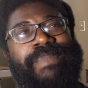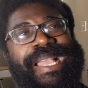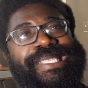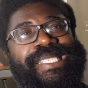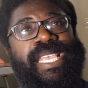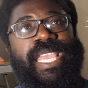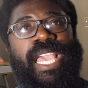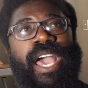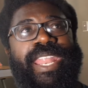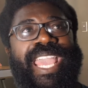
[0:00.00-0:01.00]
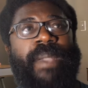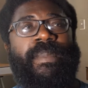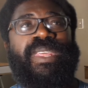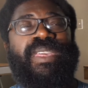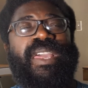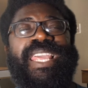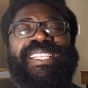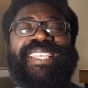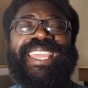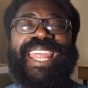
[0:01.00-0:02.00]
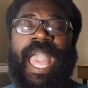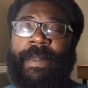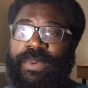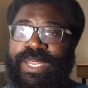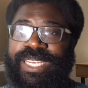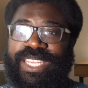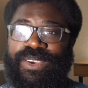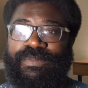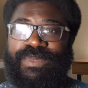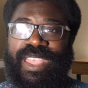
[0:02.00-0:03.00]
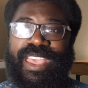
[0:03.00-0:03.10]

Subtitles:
Man City, are they happy? They say they're happy with the deal.